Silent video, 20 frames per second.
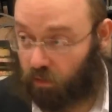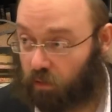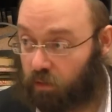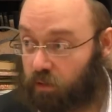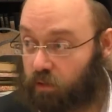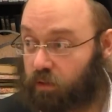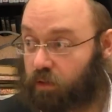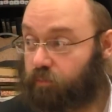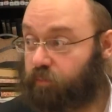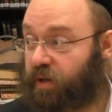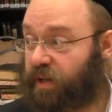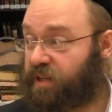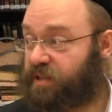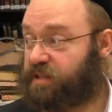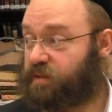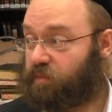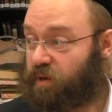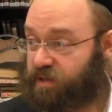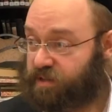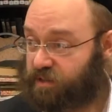
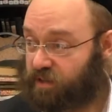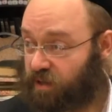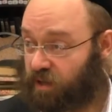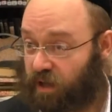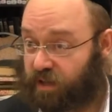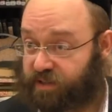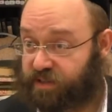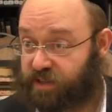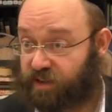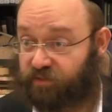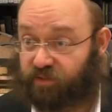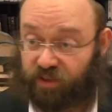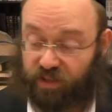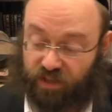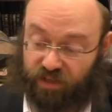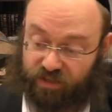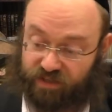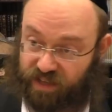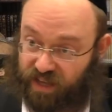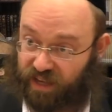HaMazon cuts everything.
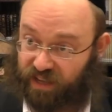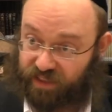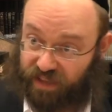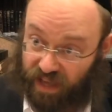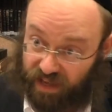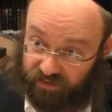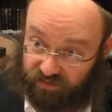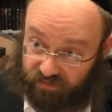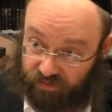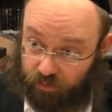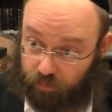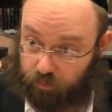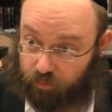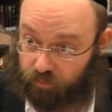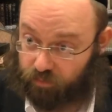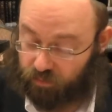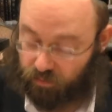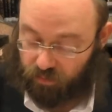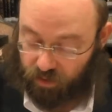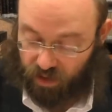It's like a knife.
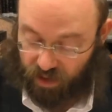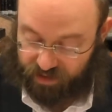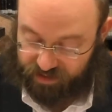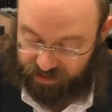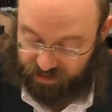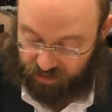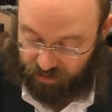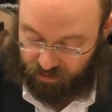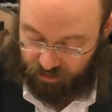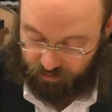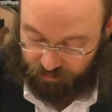cuts it.